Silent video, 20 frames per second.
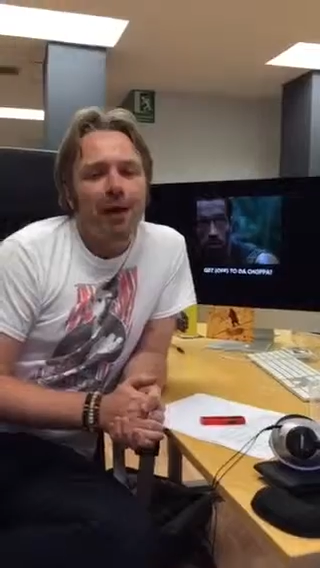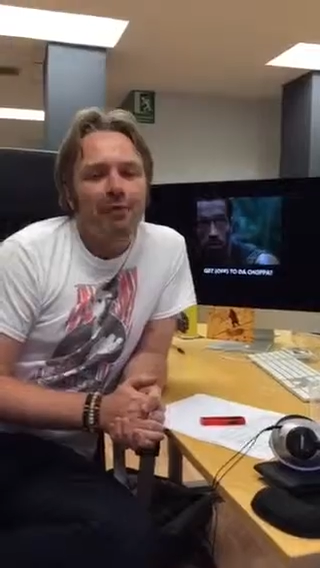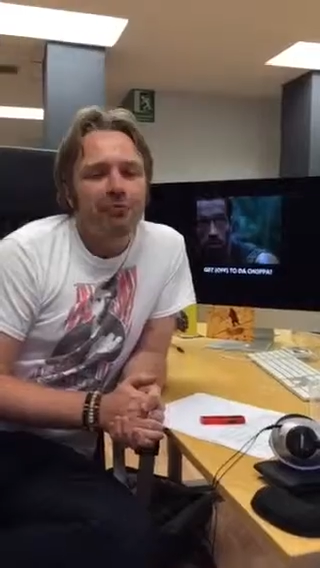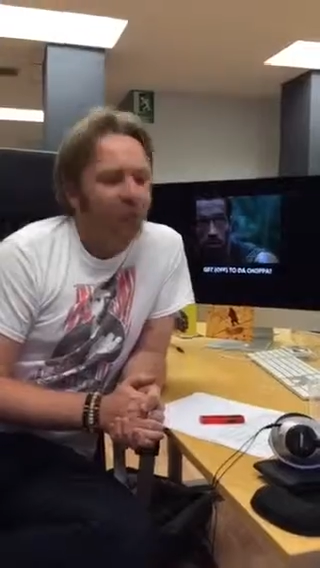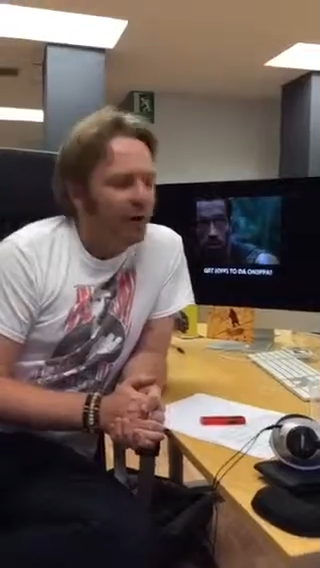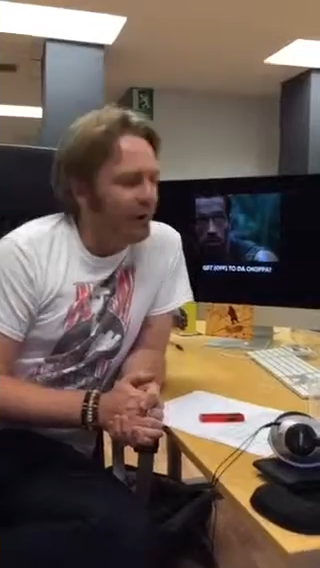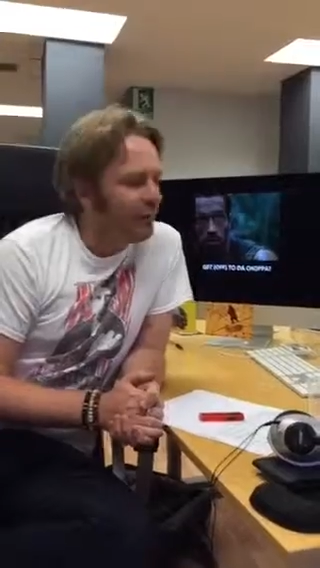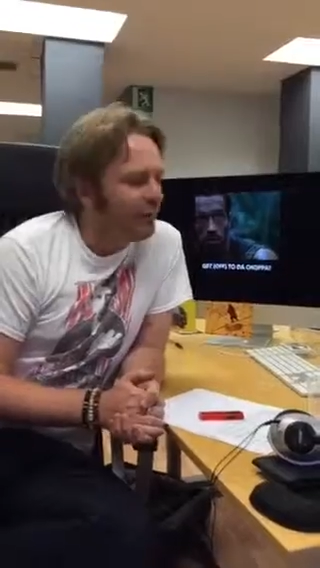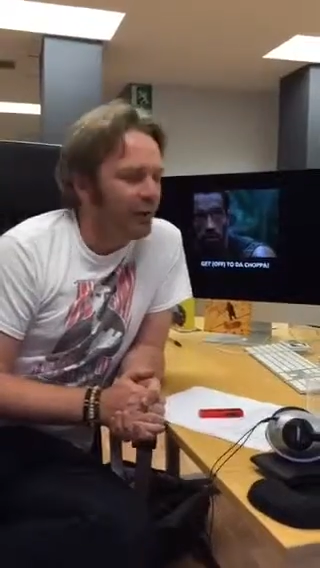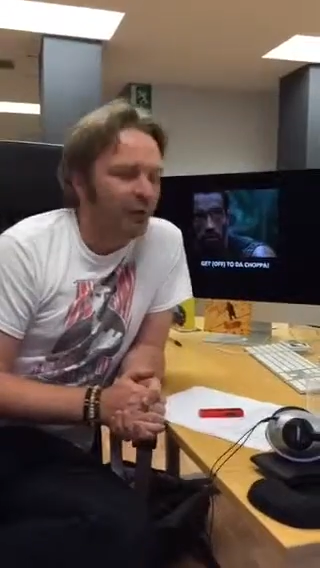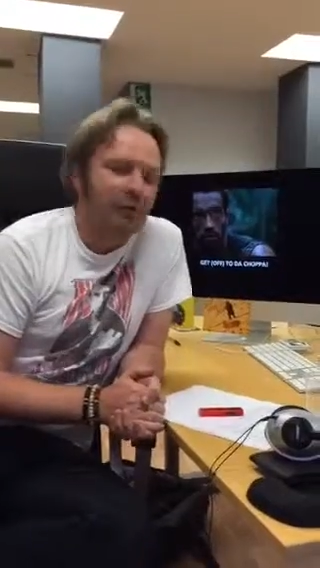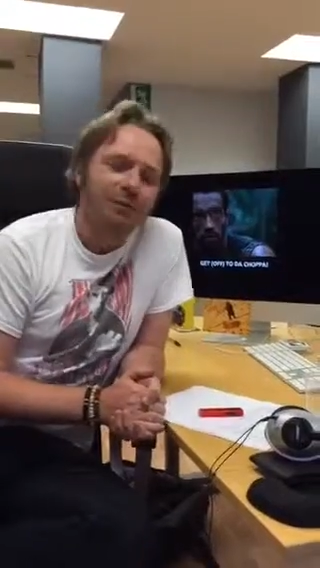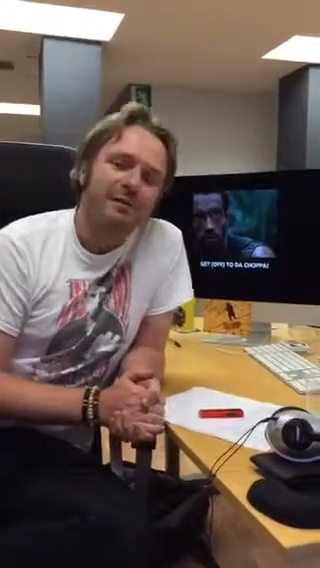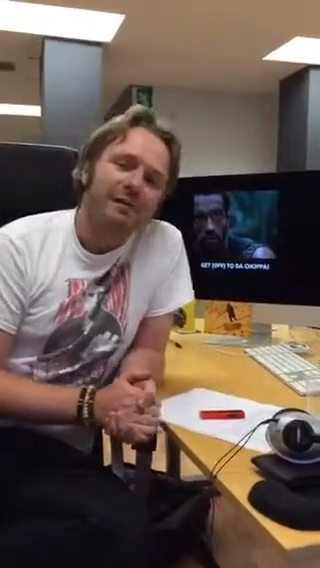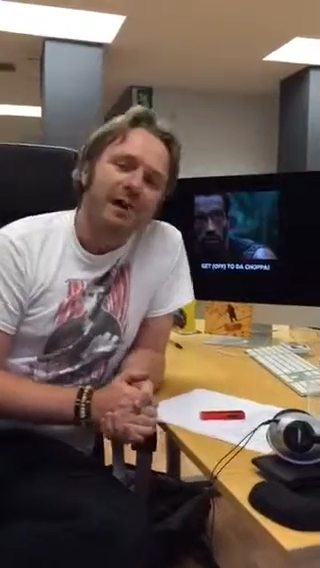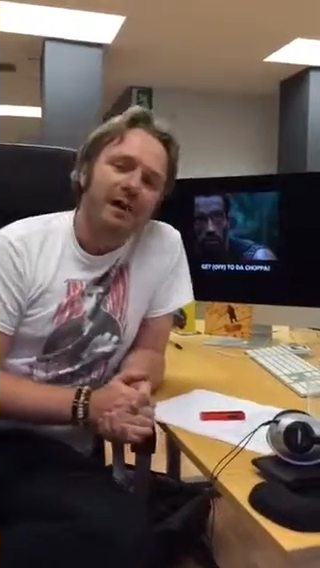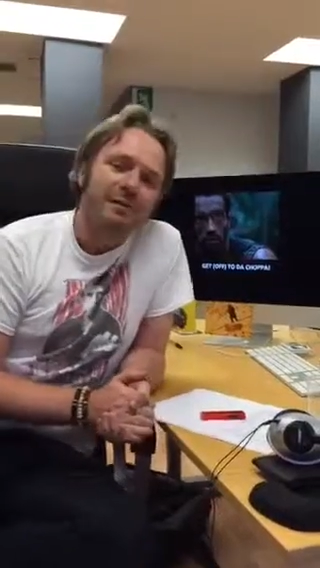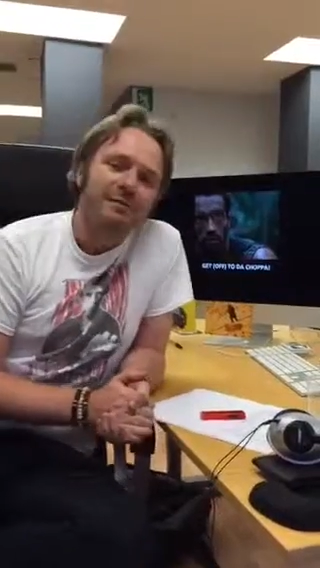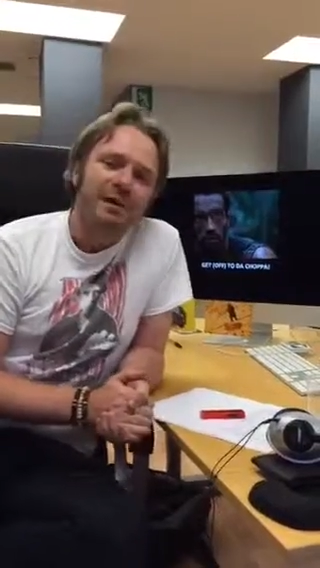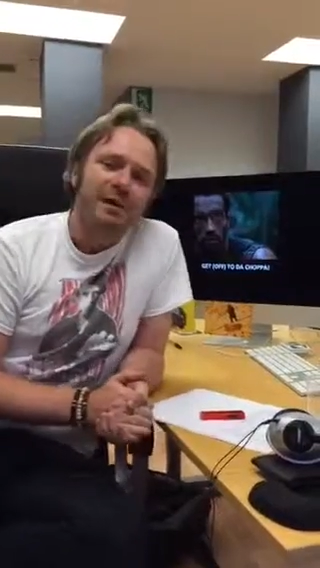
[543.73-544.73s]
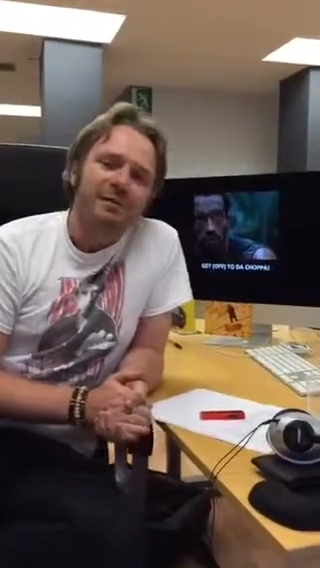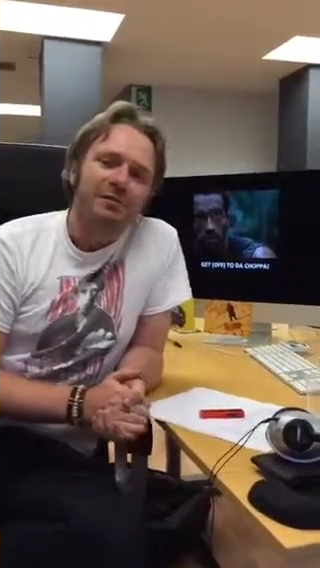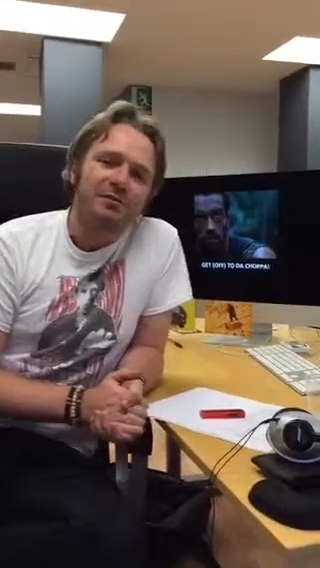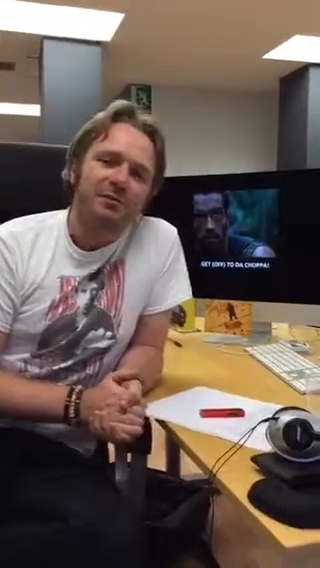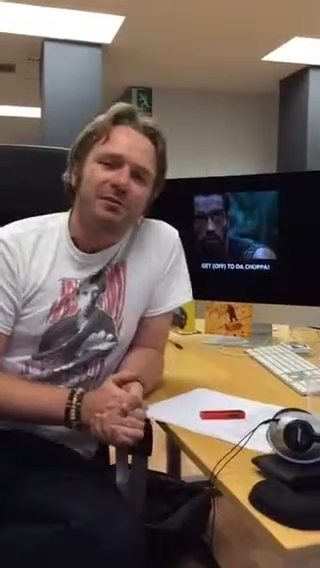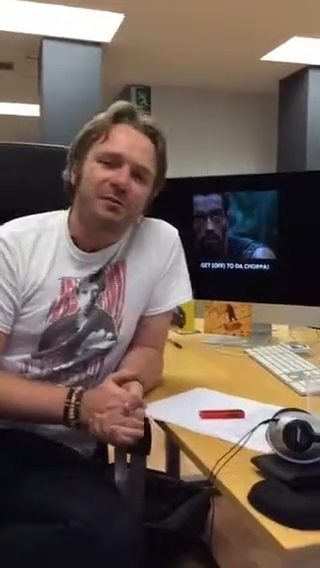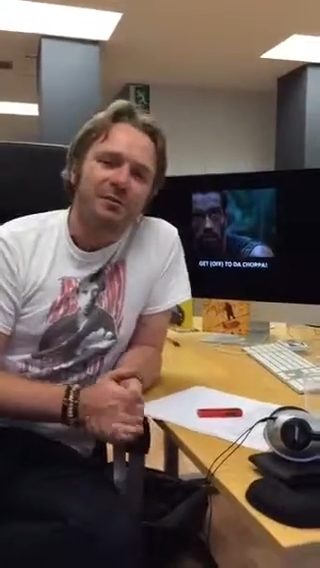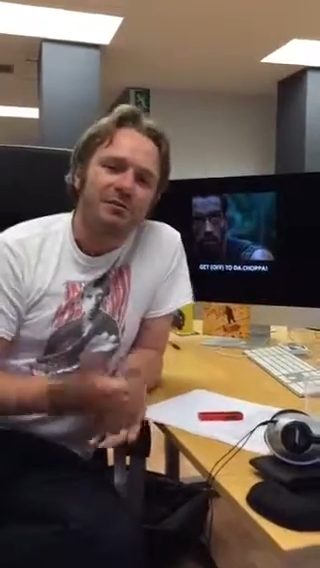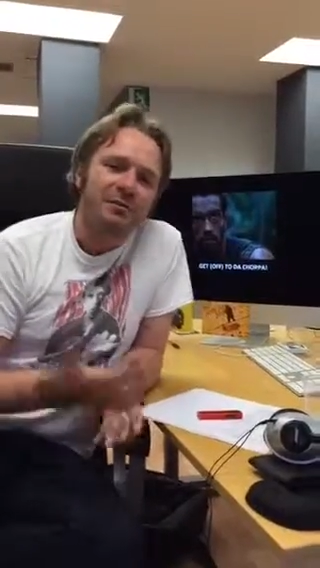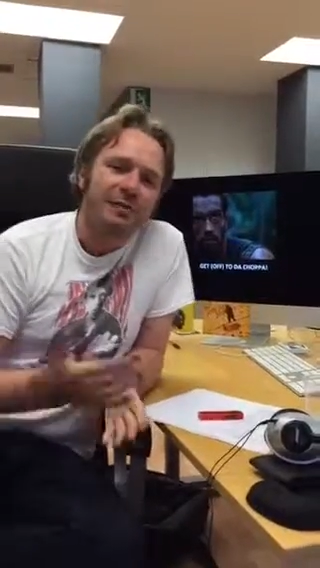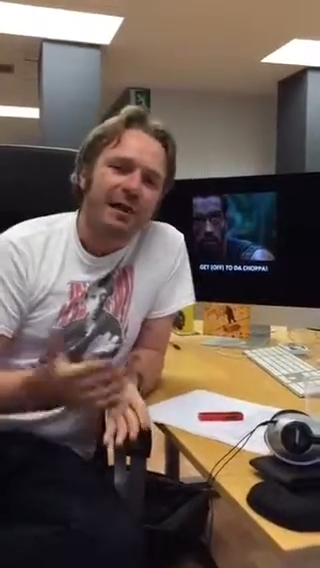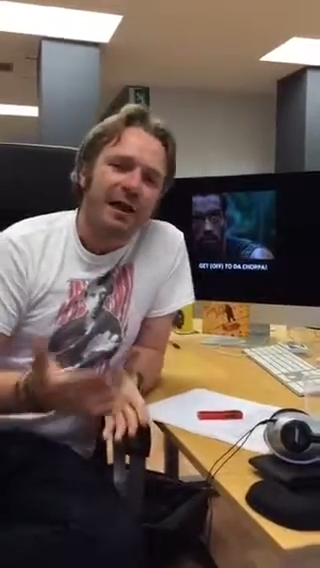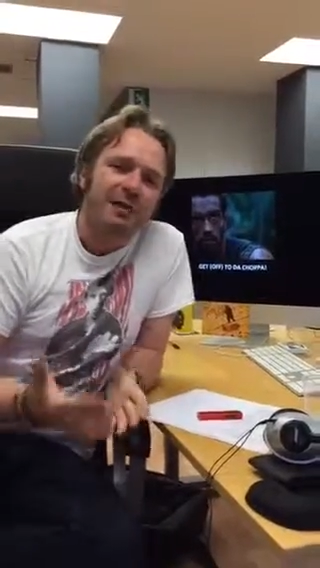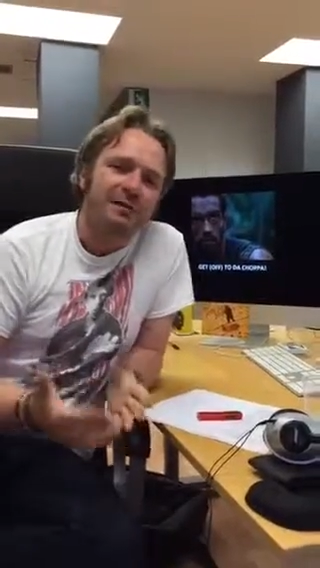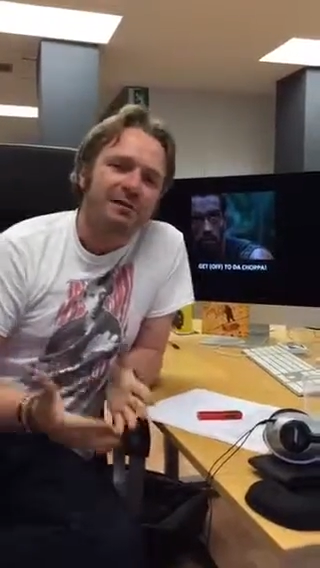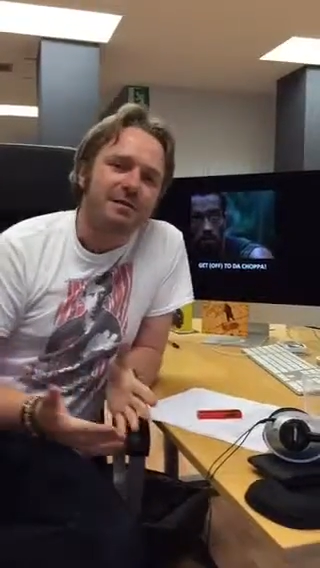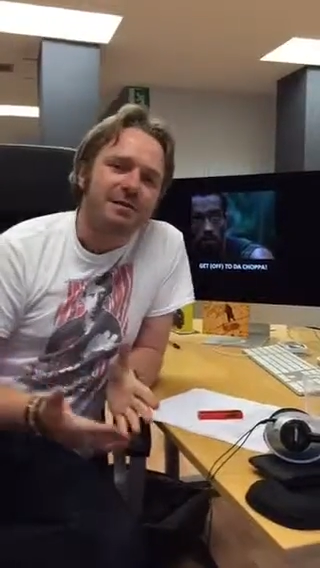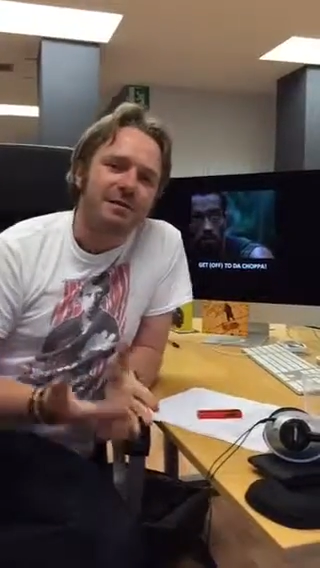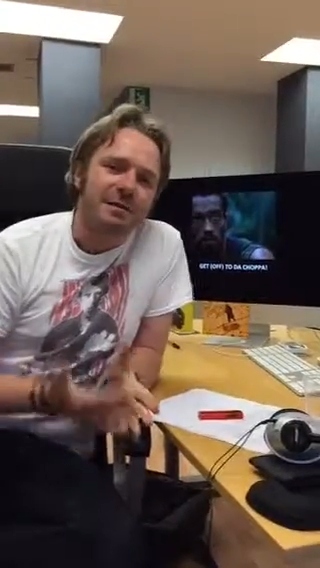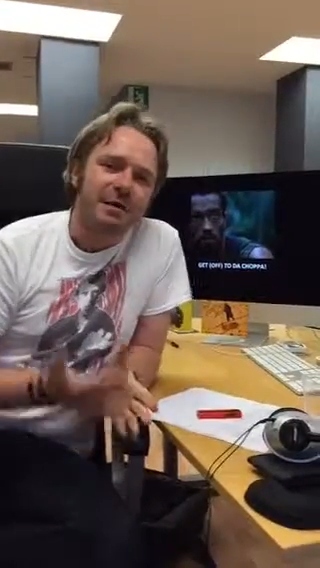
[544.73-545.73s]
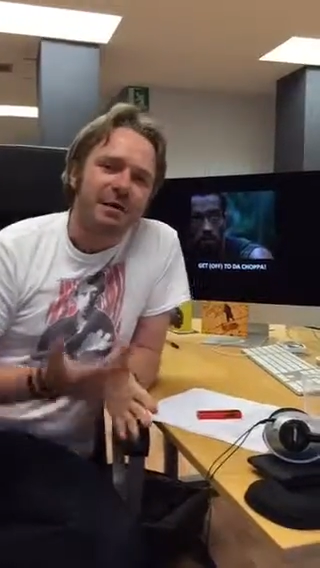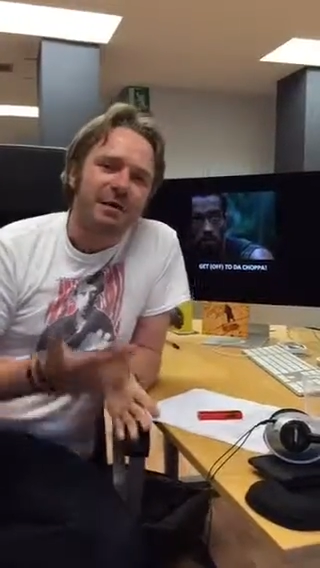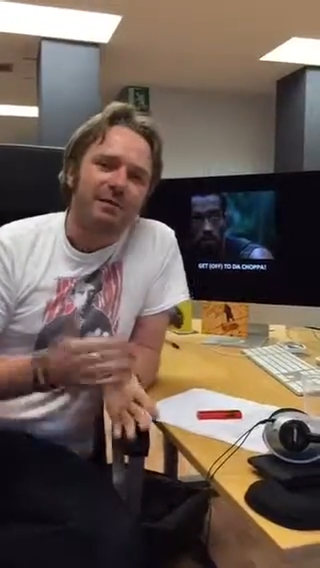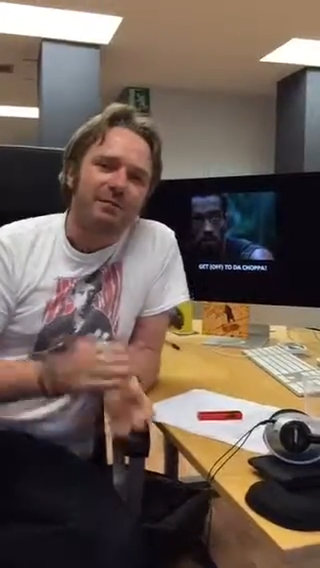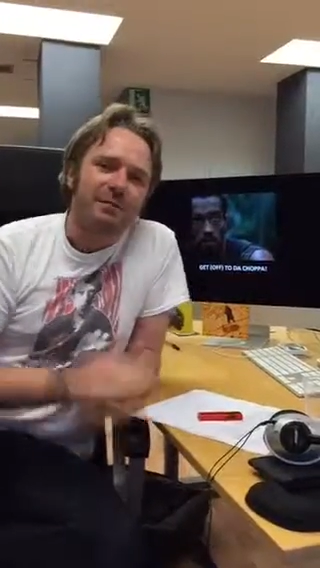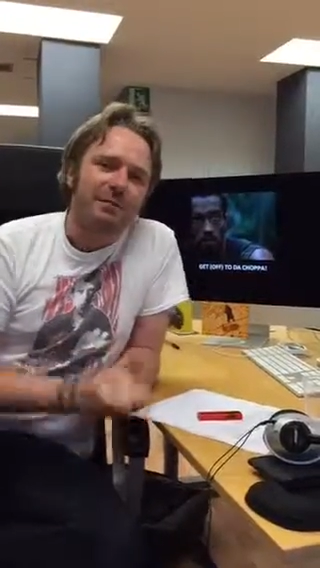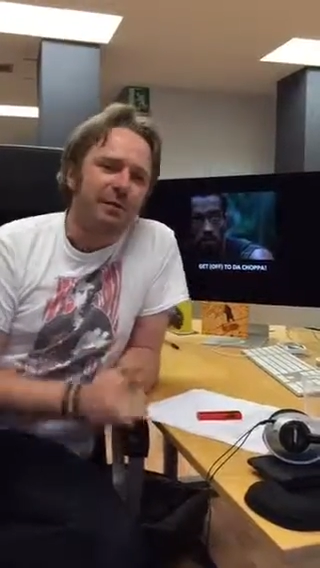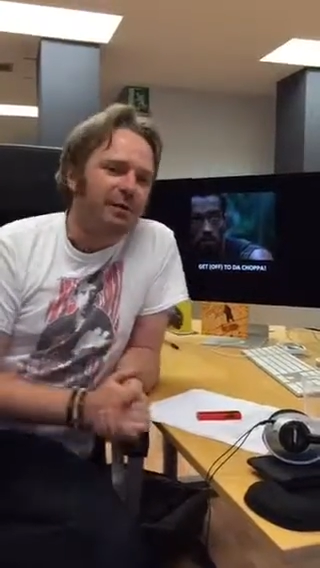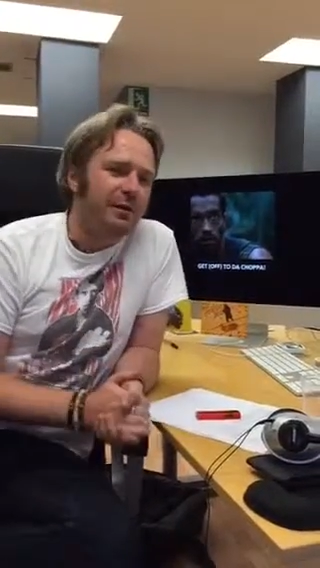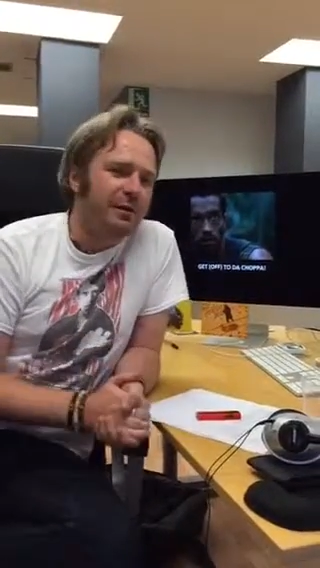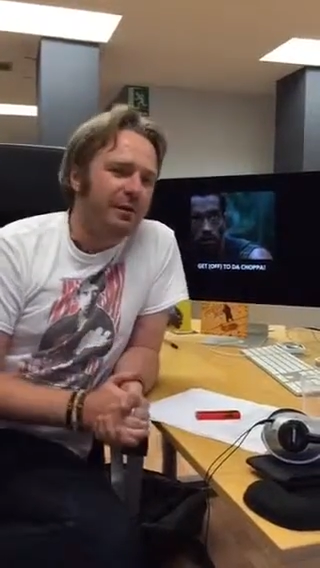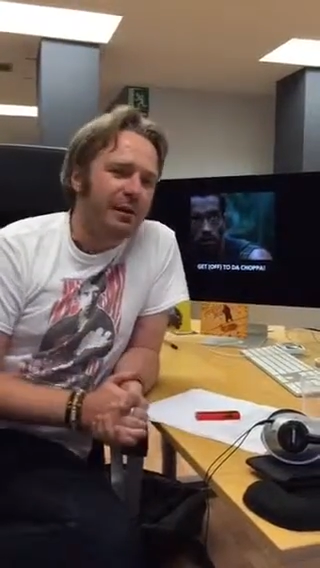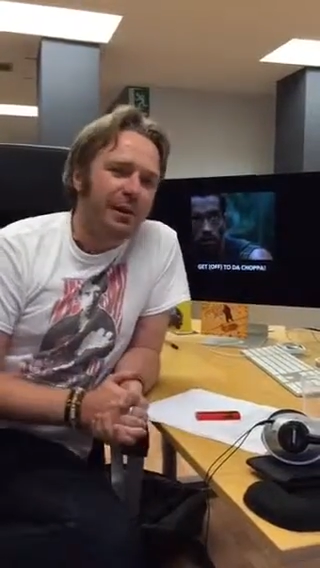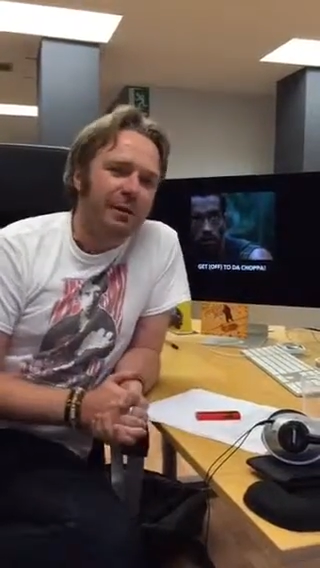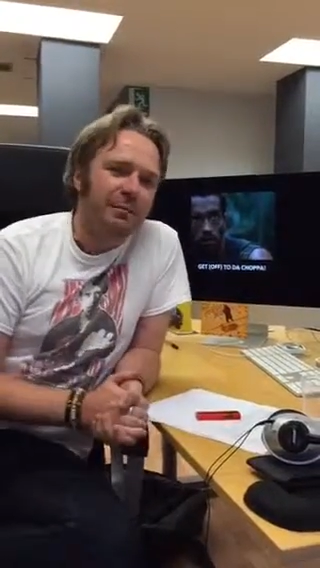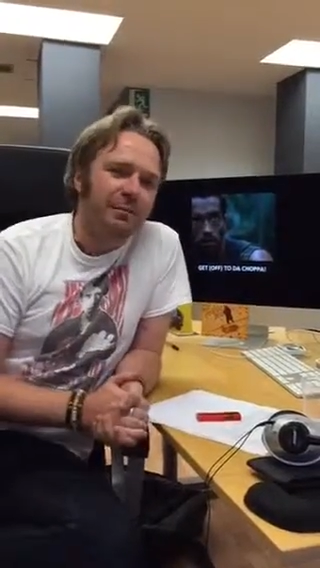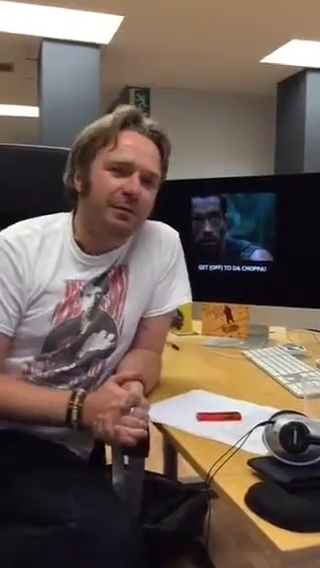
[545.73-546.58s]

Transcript: I tried for a long time to get a sort of protect and serve pun in there,